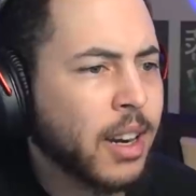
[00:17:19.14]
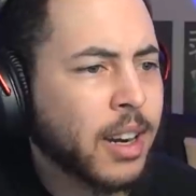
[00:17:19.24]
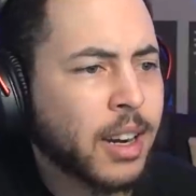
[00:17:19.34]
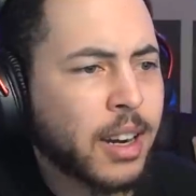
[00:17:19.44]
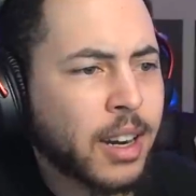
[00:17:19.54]

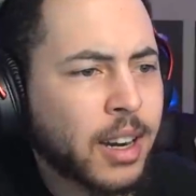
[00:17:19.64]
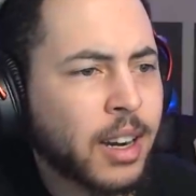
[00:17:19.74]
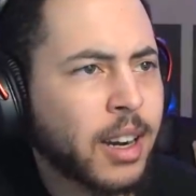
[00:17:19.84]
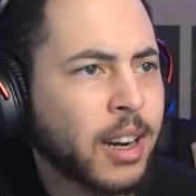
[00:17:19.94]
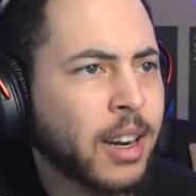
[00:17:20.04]

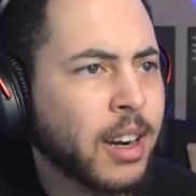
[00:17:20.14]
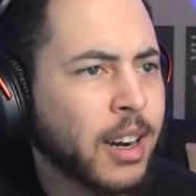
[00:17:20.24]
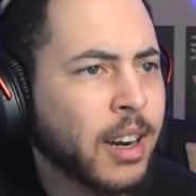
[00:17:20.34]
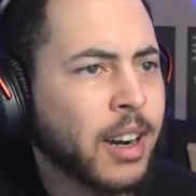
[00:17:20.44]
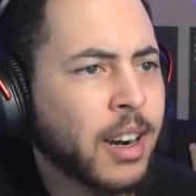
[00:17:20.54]

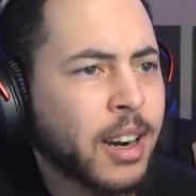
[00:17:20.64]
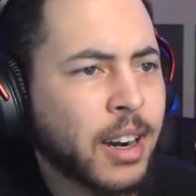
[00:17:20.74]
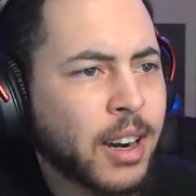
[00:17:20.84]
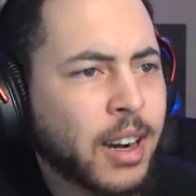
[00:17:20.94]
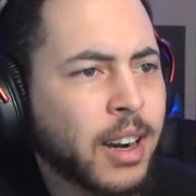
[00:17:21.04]

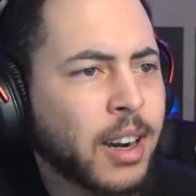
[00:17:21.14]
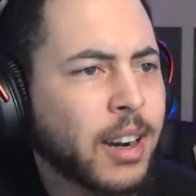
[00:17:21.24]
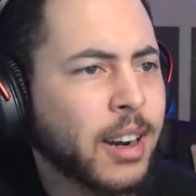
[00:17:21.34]
Nobody speaks.